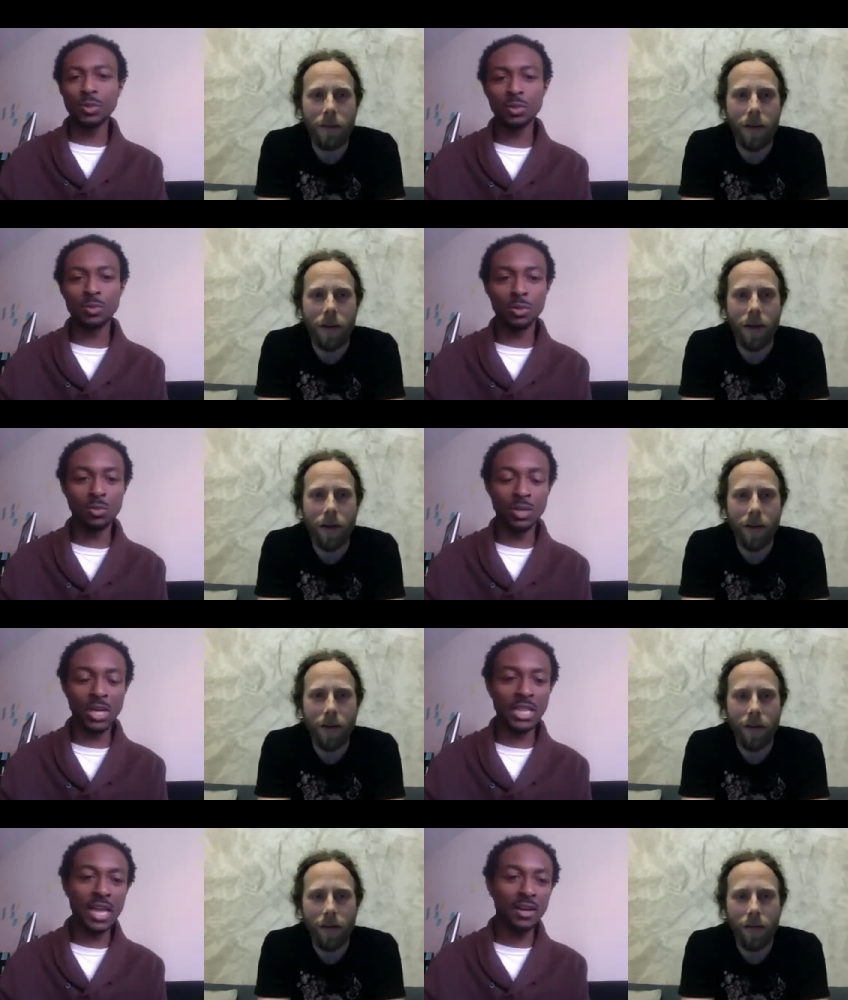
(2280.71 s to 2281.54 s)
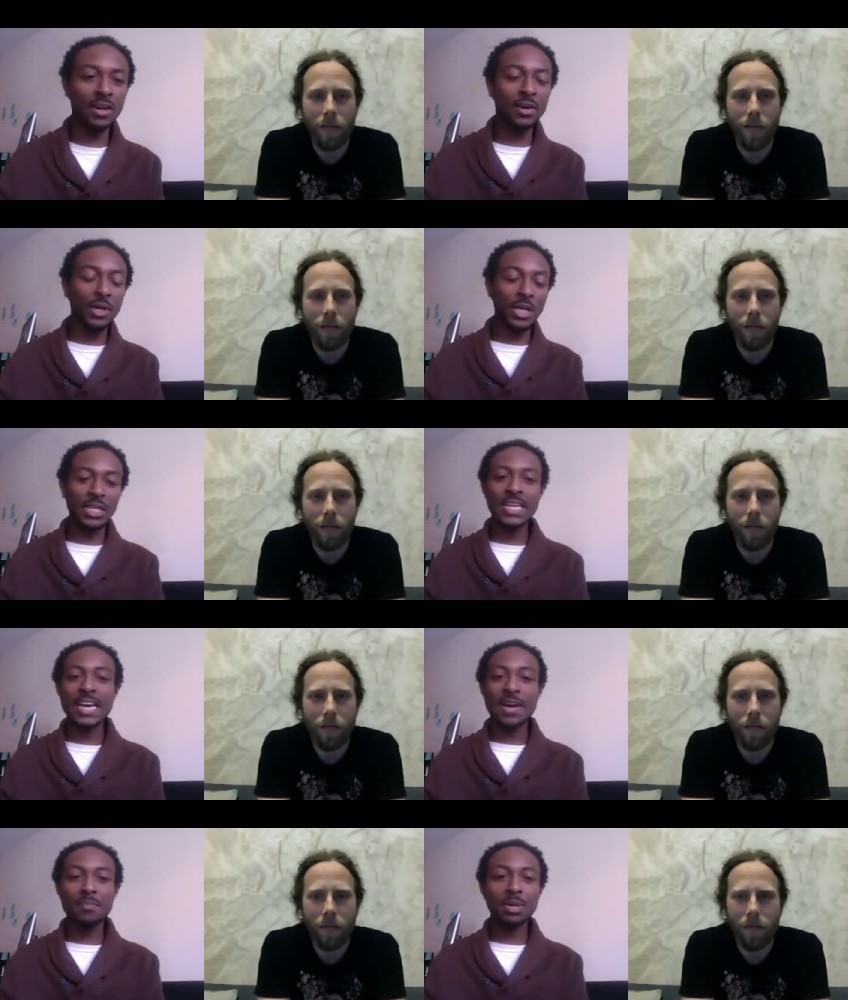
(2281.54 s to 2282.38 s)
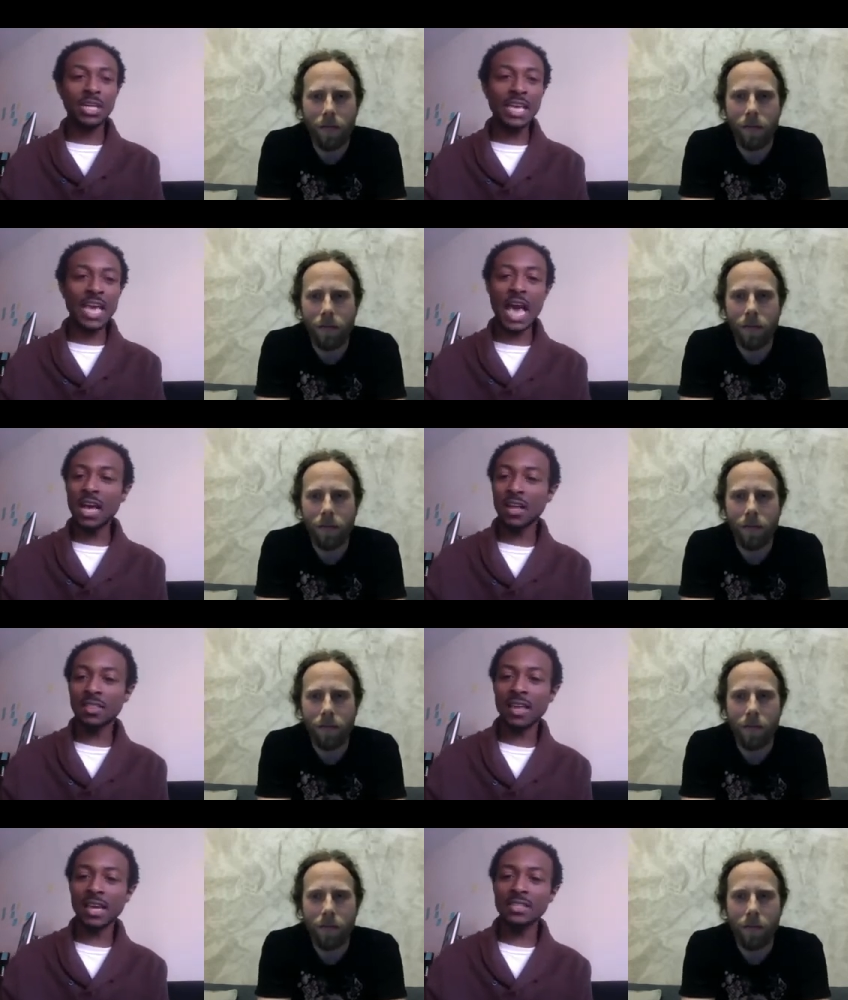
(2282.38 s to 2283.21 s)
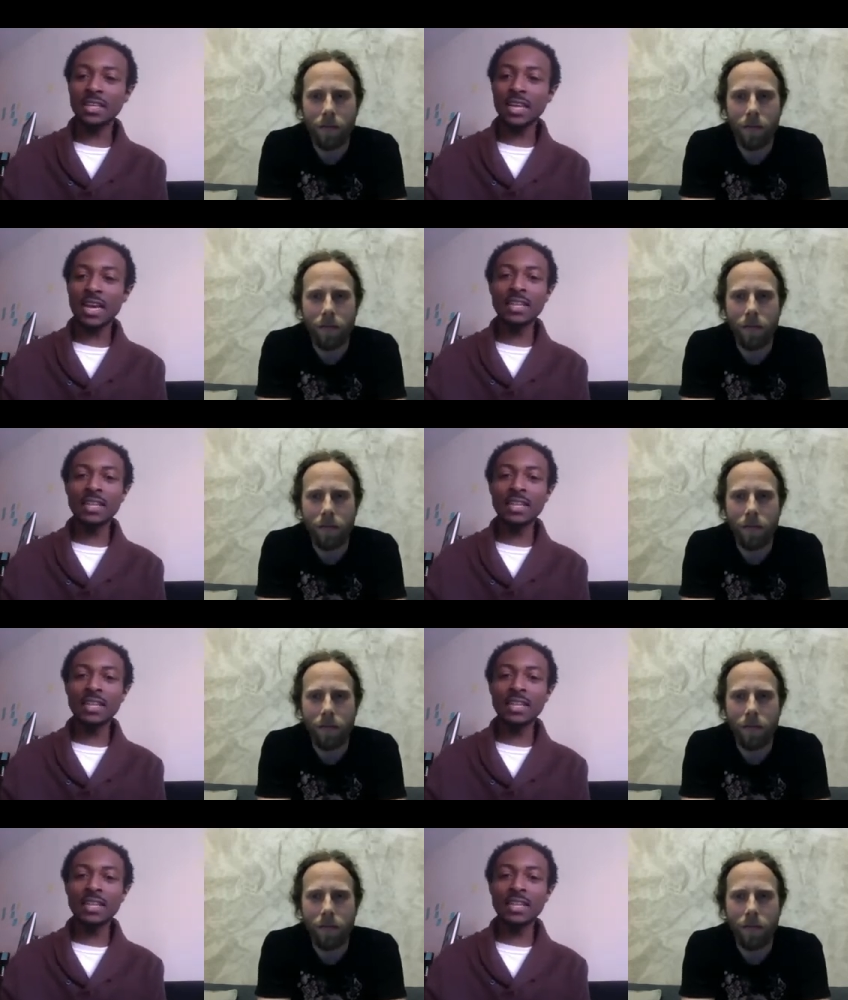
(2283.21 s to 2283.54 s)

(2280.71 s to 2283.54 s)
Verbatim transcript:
Speaker 1: we'll, we'll, get that going. But yeah, thanks again.